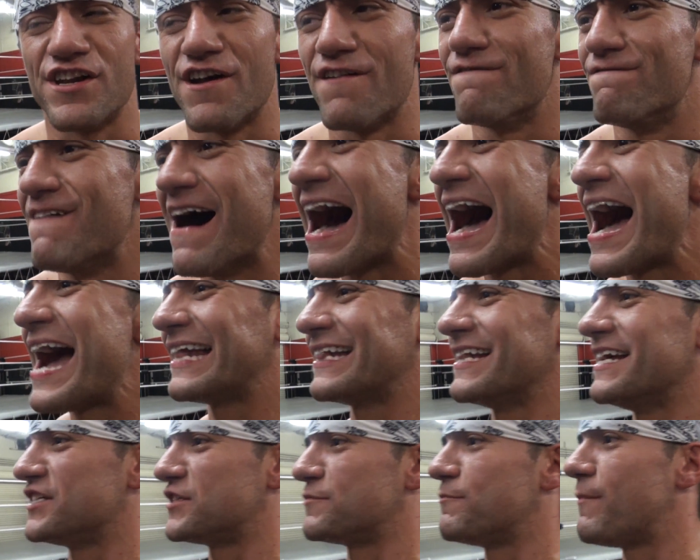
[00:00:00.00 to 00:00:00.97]
of
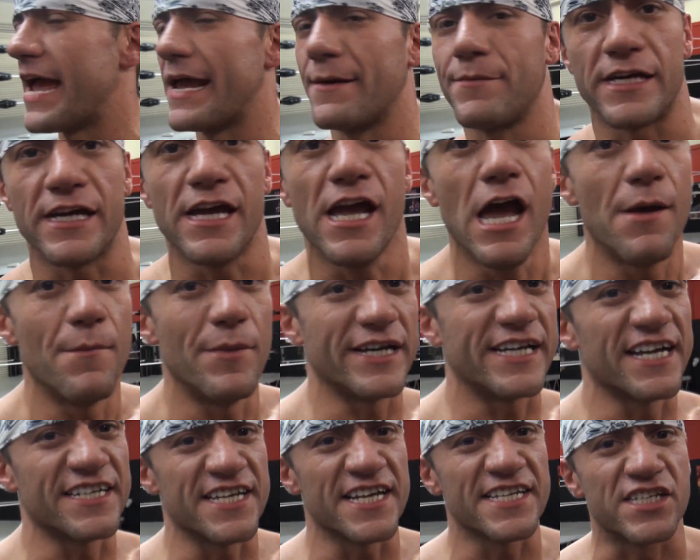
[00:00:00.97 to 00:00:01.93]
violence, baby,
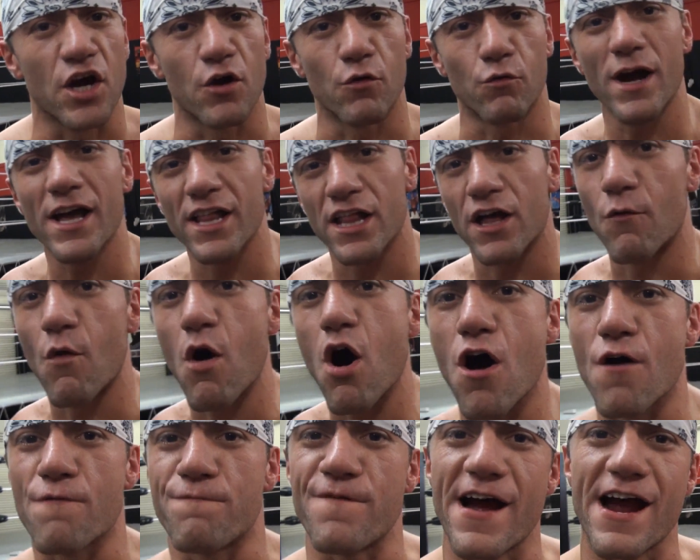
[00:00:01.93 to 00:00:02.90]
because it's guerrilla
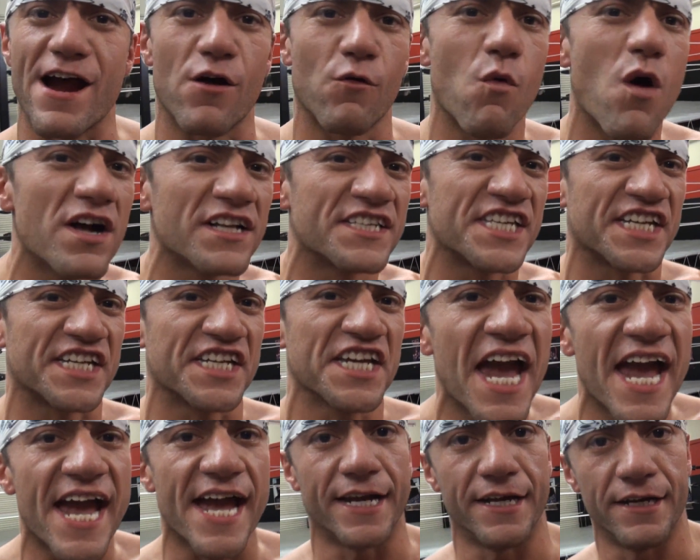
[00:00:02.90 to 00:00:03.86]
warfare once
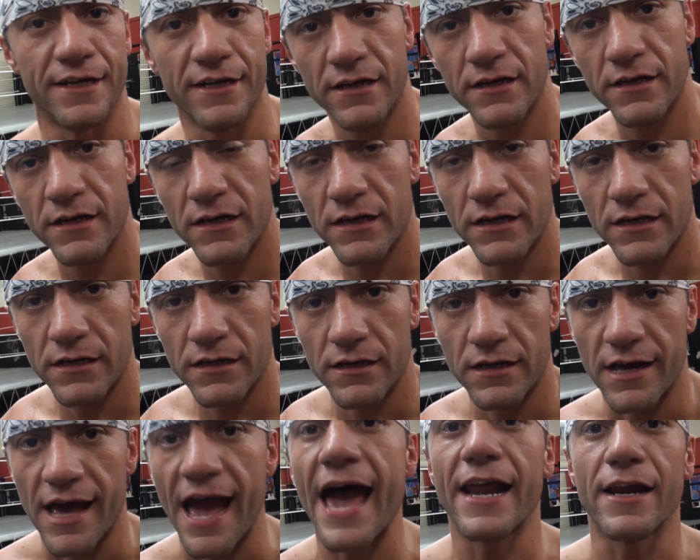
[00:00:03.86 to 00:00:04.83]
again.
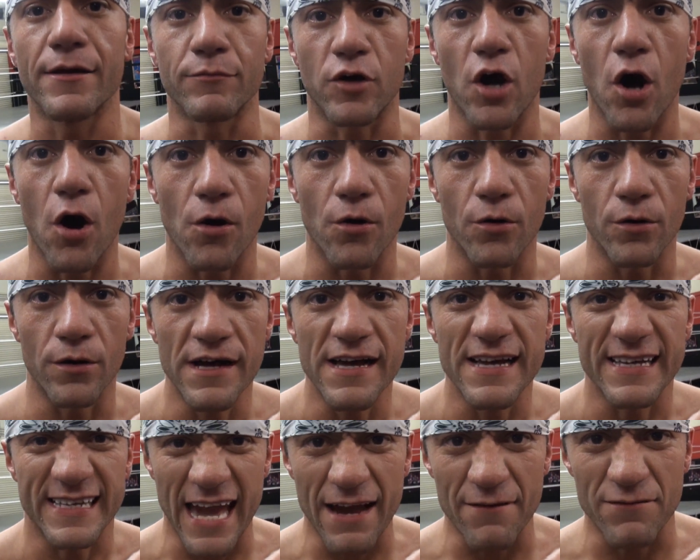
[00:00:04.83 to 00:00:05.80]
Adam Cole,
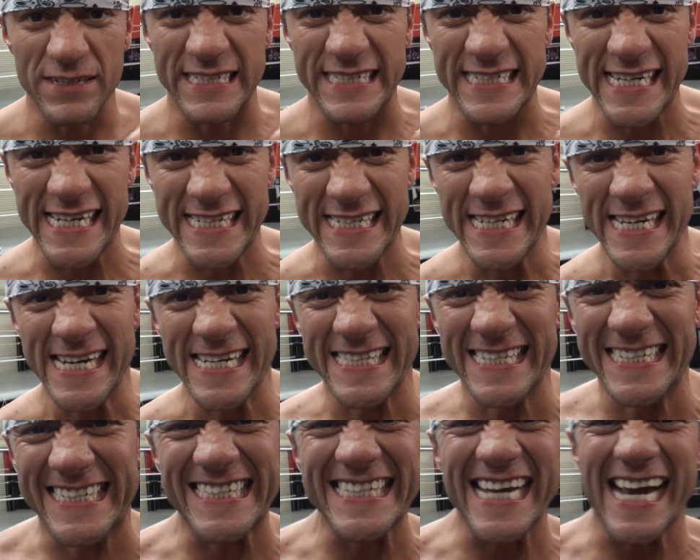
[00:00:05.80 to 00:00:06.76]
Kevin Steen, and
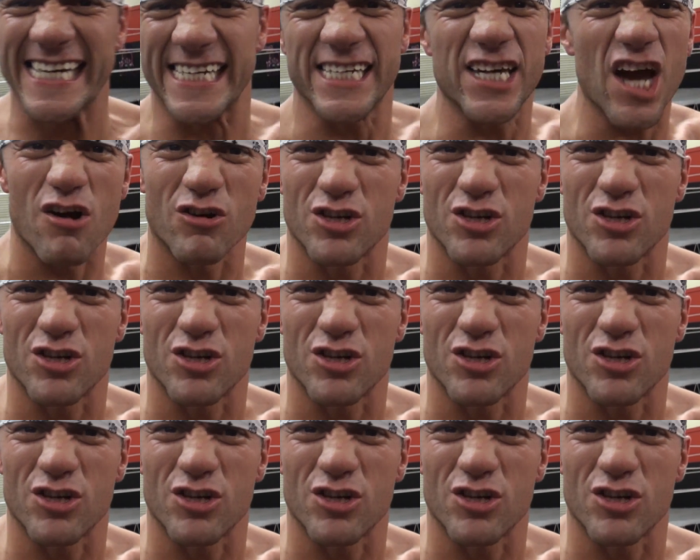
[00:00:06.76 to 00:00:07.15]
the Psycho